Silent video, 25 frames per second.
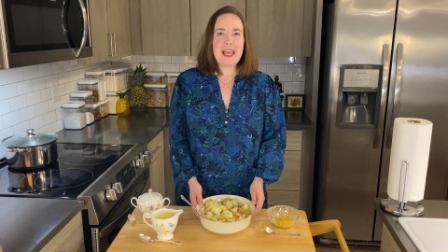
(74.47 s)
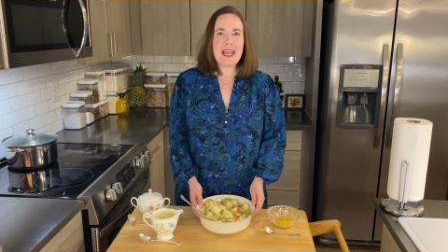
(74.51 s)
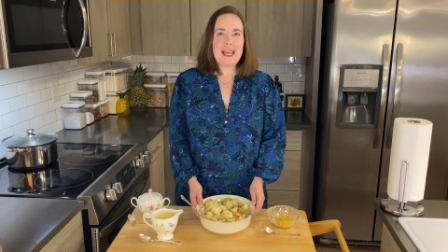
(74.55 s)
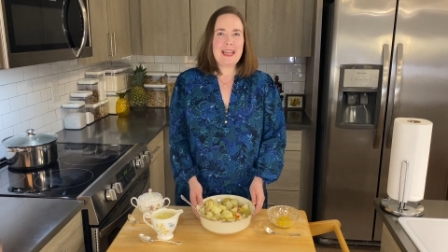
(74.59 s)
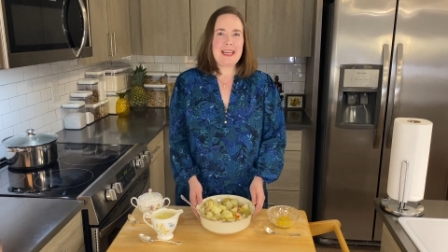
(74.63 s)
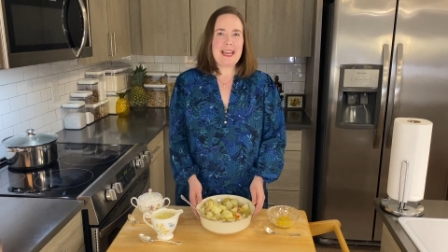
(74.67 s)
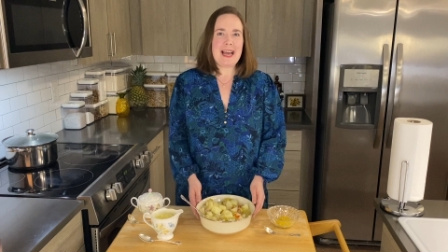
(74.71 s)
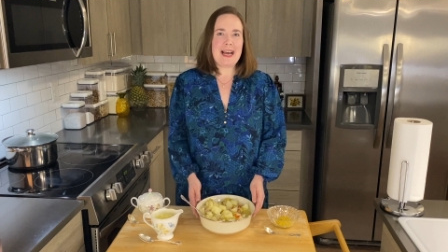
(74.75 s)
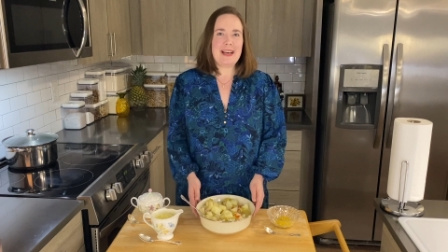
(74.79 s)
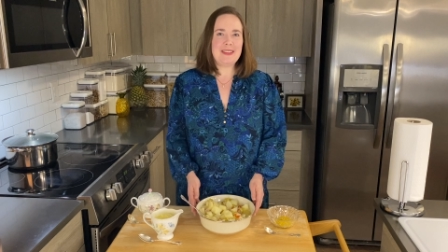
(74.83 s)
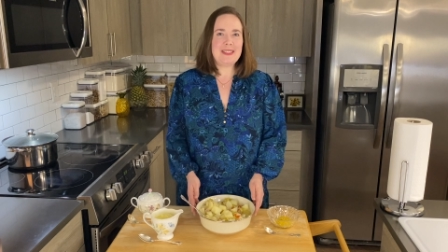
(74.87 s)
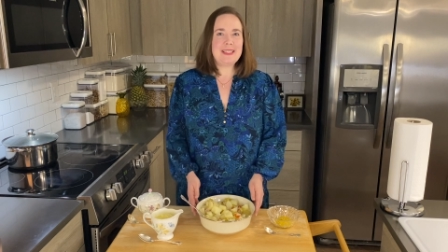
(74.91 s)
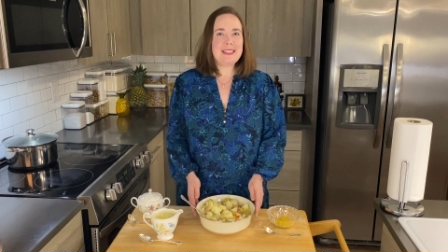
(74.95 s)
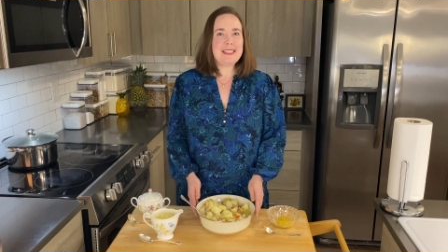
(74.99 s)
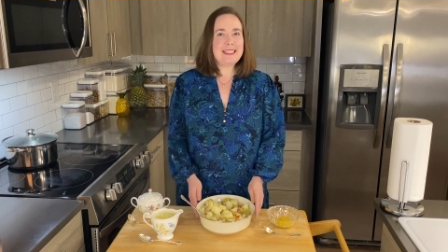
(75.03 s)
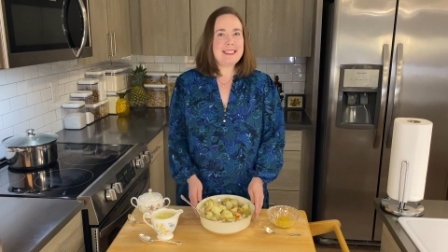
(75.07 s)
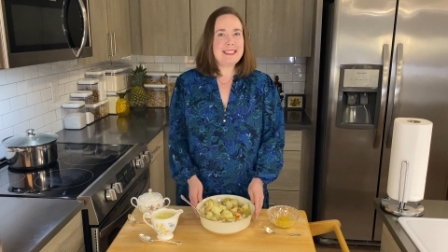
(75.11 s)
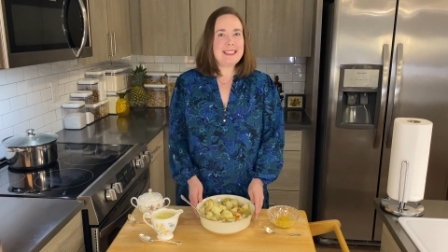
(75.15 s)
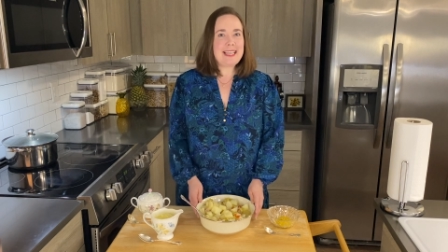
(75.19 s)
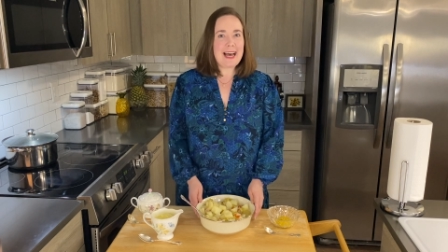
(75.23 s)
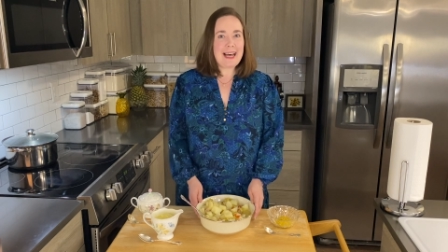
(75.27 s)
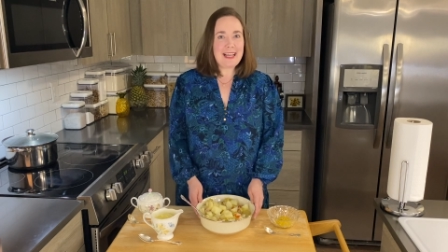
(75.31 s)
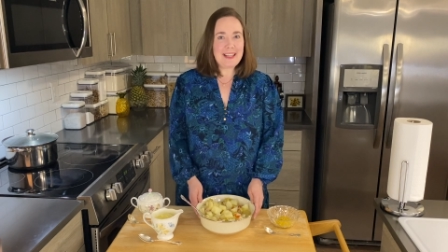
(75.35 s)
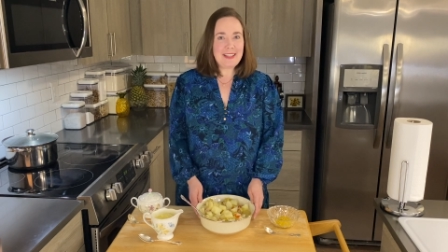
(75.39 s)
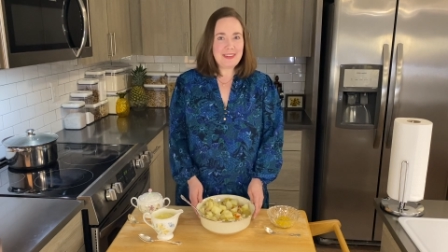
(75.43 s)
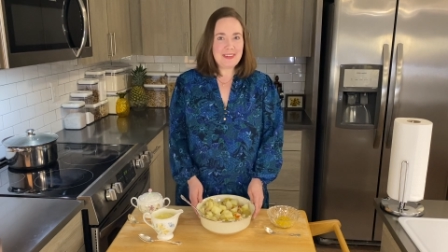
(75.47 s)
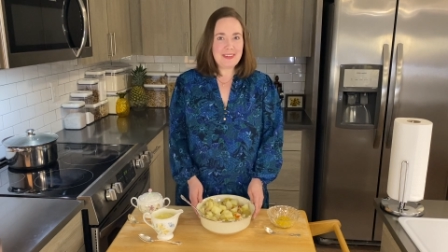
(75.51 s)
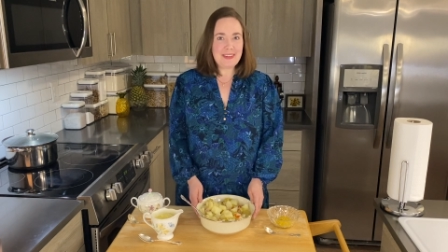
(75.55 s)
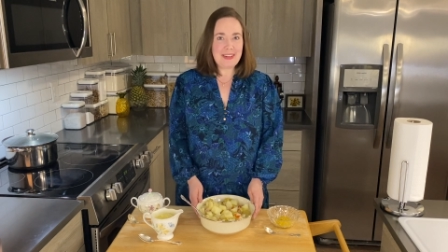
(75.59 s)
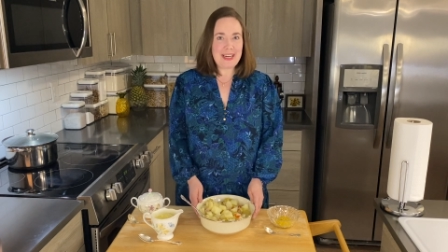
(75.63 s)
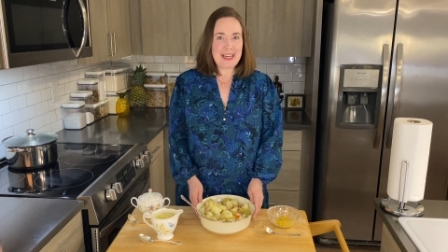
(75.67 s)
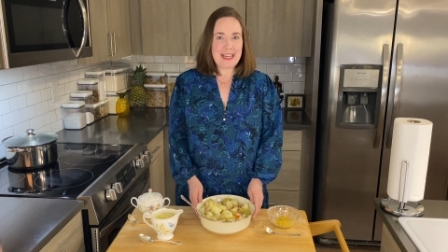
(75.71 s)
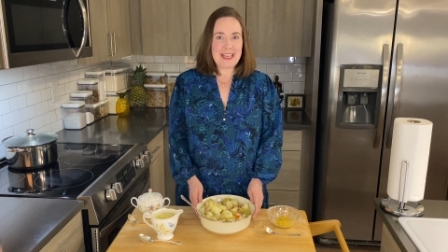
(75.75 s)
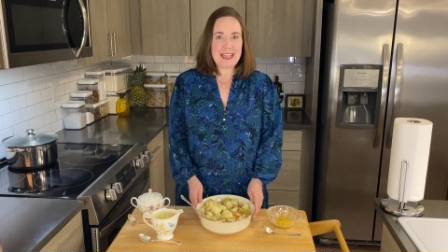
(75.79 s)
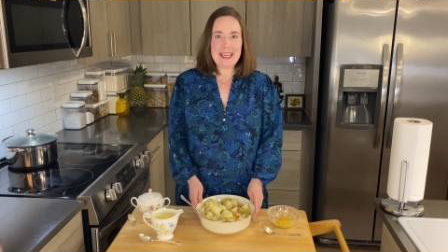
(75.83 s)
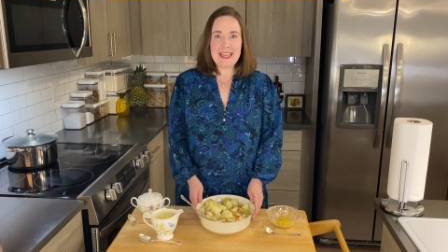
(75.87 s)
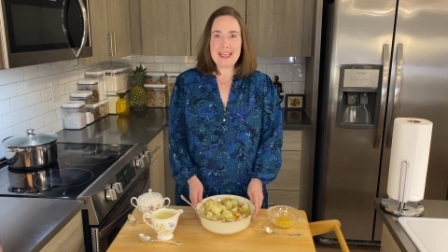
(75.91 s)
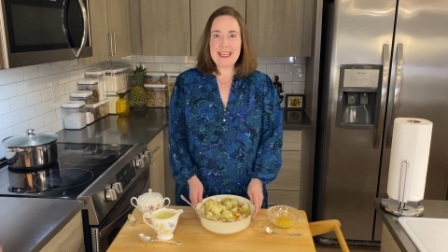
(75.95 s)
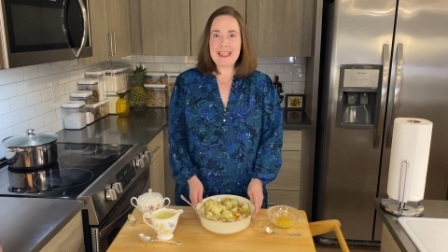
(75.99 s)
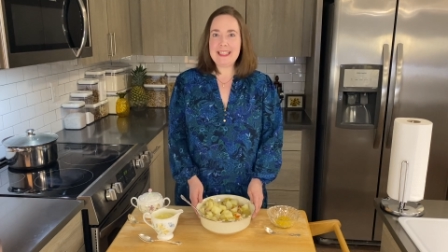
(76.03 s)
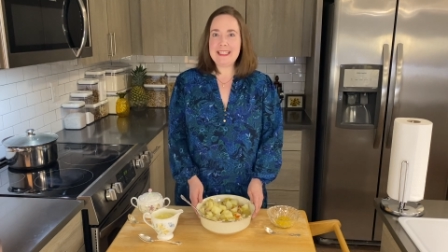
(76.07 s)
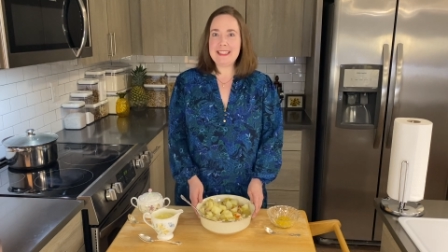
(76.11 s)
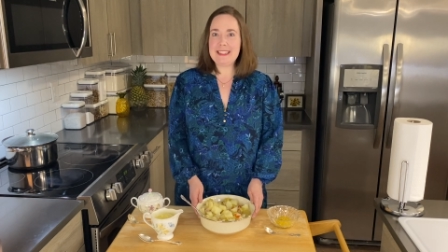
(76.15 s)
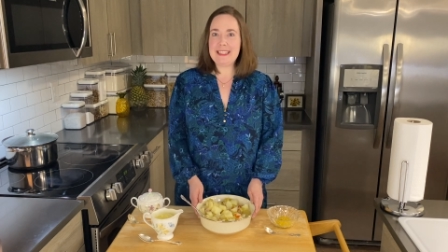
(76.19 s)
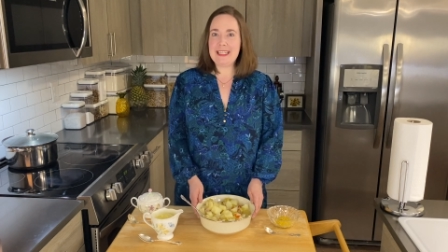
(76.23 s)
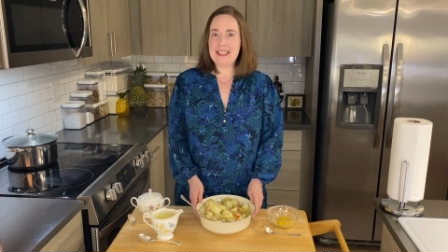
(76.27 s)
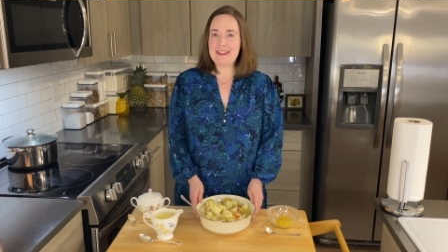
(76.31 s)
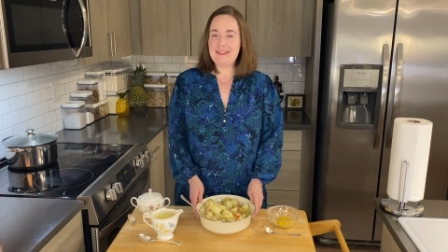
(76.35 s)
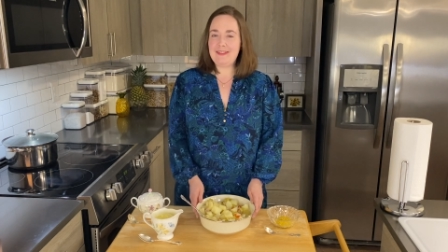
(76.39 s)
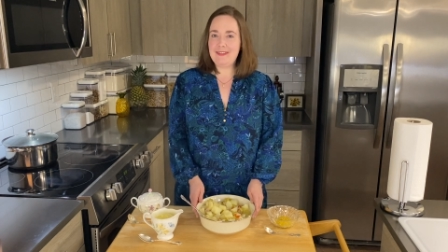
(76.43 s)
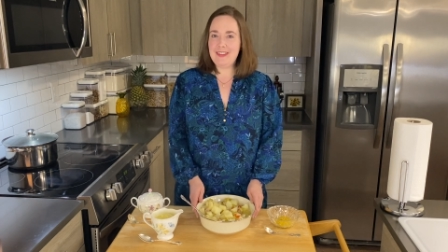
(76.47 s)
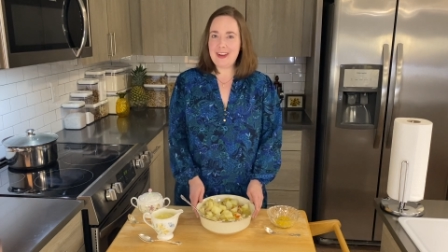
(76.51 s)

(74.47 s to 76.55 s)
Now, celery is a